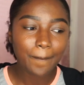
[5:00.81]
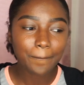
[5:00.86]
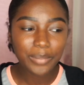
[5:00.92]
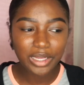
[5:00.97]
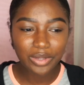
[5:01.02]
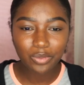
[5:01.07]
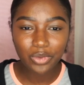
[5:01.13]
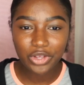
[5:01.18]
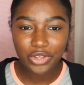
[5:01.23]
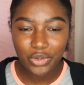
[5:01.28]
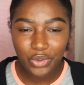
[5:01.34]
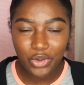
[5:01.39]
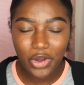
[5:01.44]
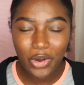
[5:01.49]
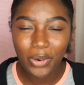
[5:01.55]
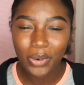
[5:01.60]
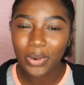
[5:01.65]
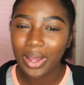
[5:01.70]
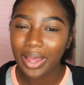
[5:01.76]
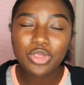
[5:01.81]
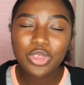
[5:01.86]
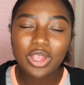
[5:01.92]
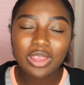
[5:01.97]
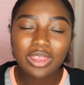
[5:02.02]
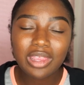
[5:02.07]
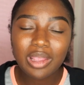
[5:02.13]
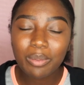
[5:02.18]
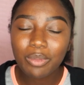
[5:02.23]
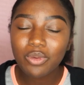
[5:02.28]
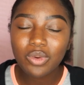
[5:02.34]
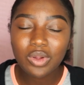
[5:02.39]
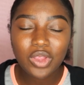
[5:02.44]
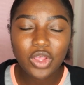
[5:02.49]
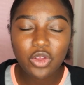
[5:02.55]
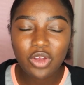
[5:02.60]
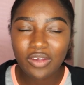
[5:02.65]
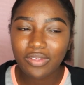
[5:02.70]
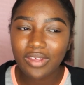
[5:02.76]
But when you go, the number one
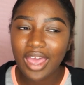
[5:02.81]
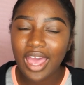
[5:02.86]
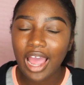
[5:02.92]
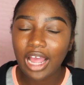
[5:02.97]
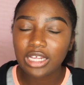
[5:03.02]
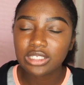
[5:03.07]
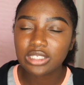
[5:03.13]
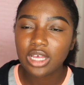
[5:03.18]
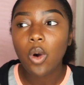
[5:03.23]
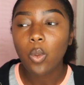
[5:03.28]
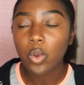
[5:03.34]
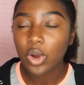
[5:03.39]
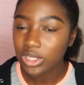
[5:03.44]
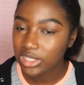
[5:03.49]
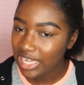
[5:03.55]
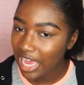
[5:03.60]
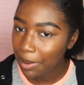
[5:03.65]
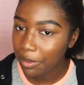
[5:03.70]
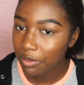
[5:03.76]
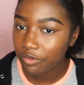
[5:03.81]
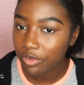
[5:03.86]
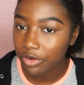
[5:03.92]
thing you have to ask, what type of